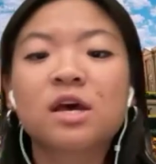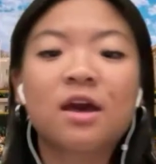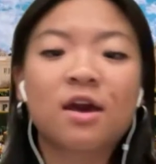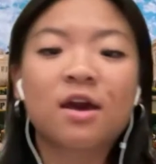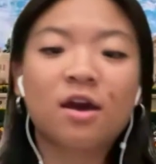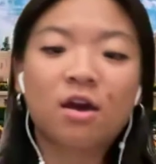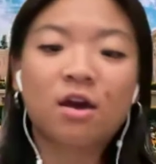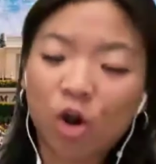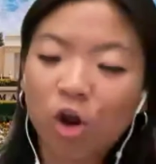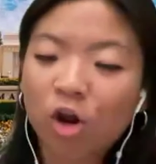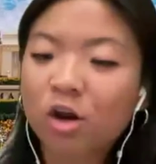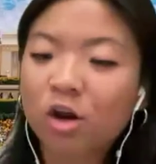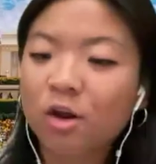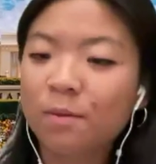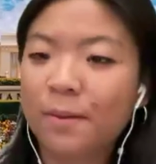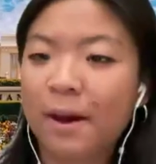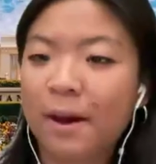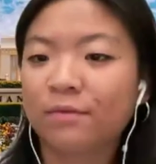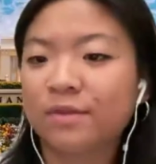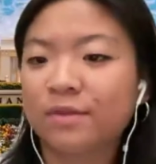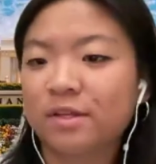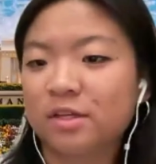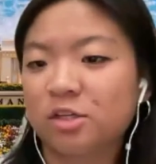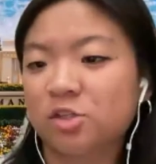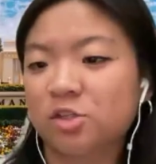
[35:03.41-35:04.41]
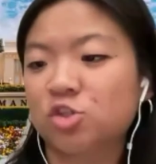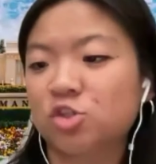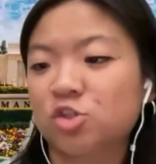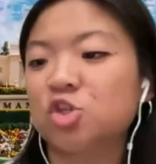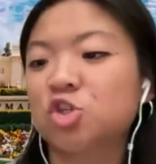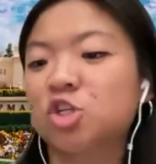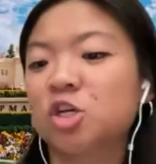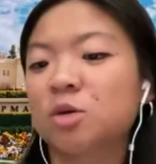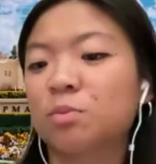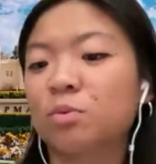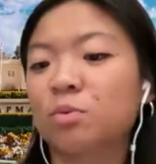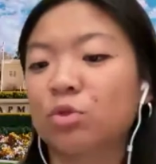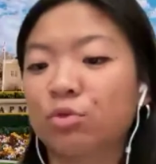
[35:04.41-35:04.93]
heard about the
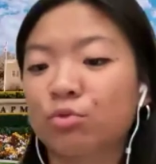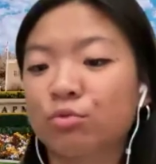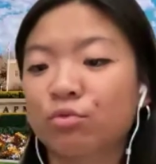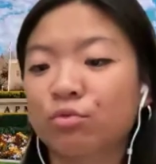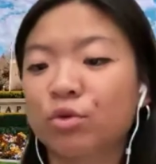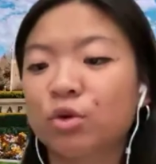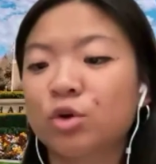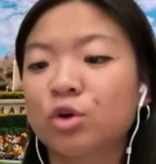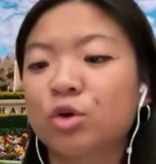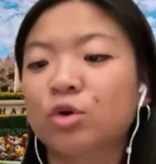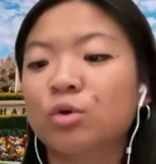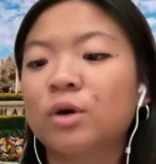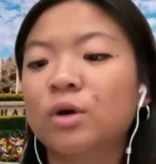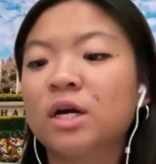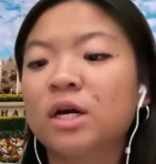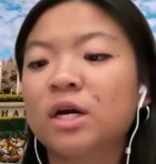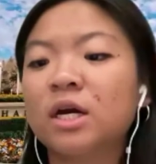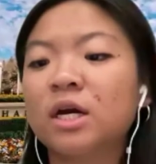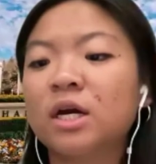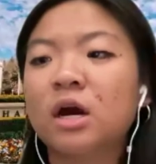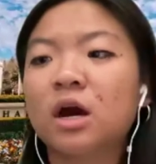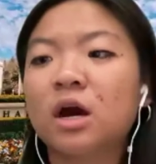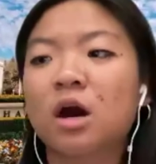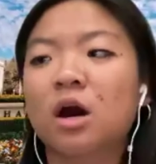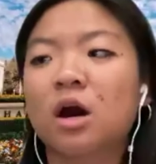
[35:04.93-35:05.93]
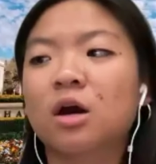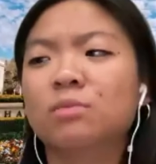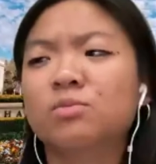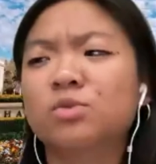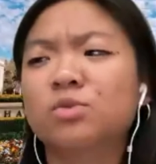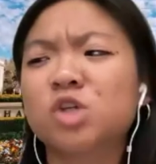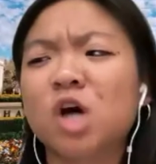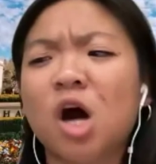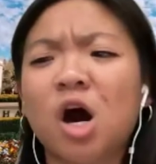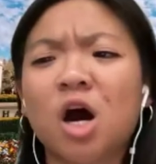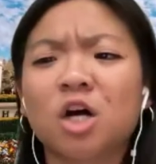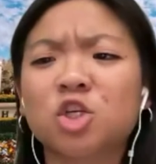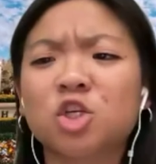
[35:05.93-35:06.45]
internship through
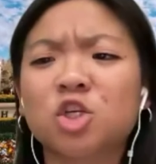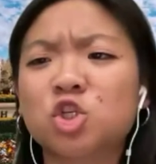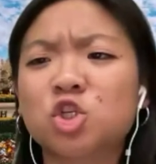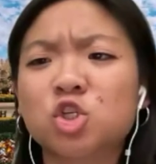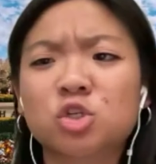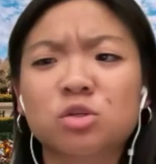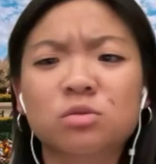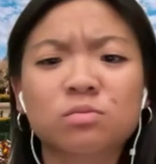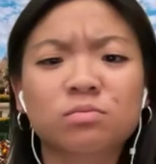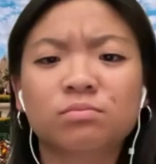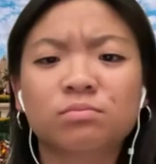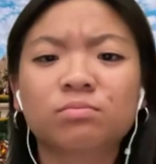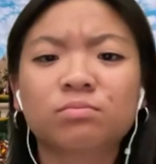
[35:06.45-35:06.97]
Dodge